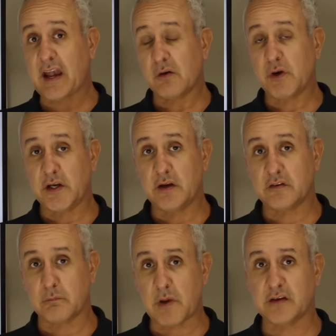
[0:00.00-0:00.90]
and we
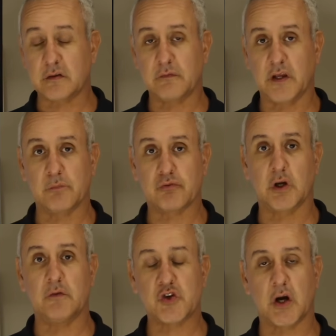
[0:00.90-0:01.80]
need to massively
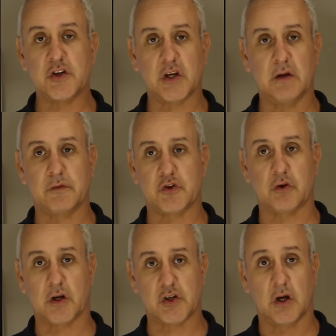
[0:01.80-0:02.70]
improve charging
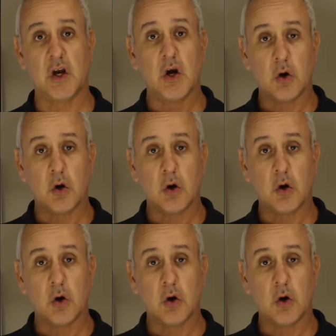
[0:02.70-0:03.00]
infrastructure